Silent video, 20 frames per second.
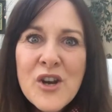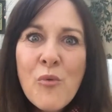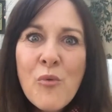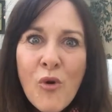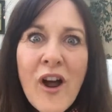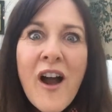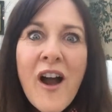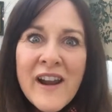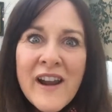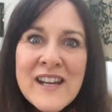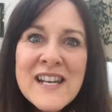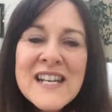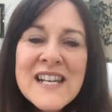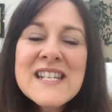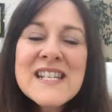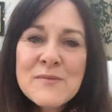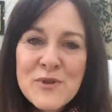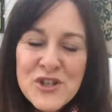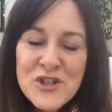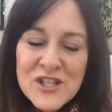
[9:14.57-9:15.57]
what I
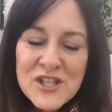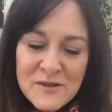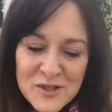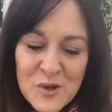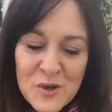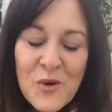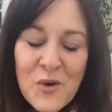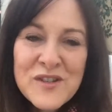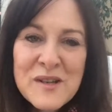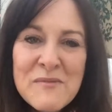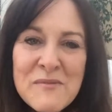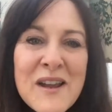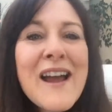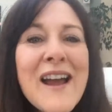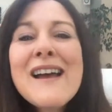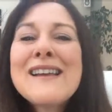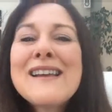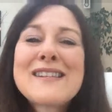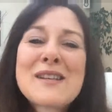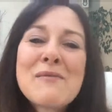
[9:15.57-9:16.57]
needed, which is sort of
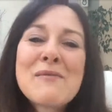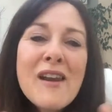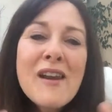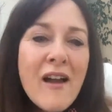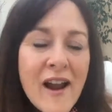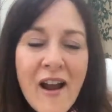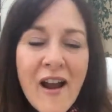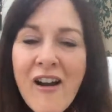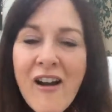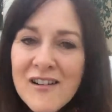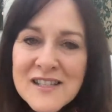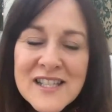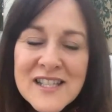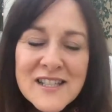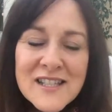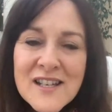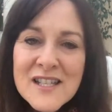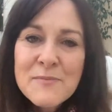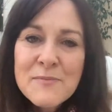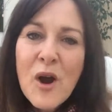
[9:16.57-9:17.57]
some
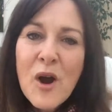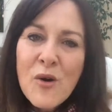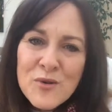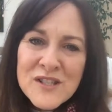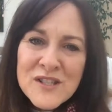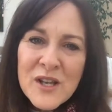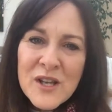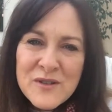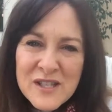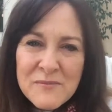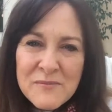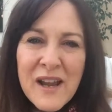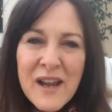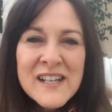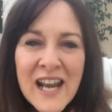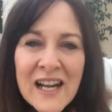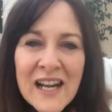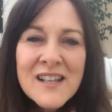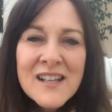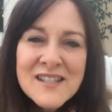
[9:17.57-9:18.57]
lightheartedness, but also some
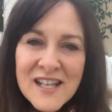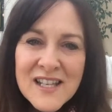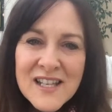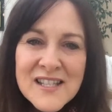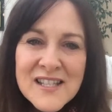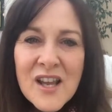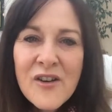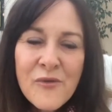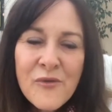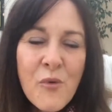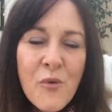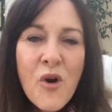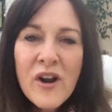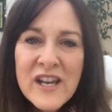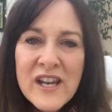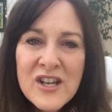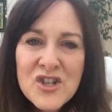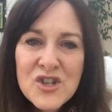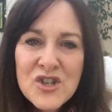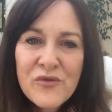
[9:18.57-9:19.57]
analysis of what
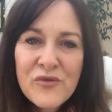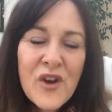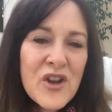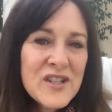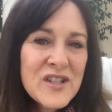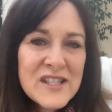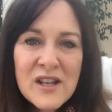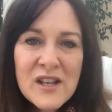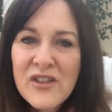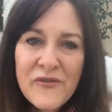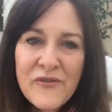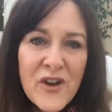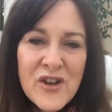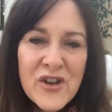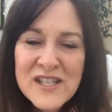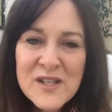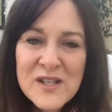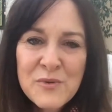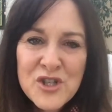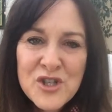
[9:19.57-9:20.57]
the
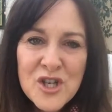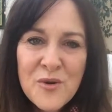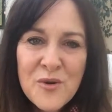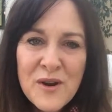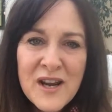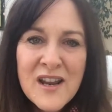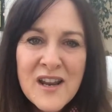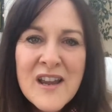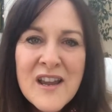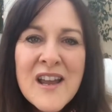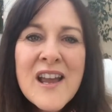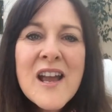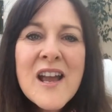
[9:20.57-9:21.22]
verses were doing. Yeah.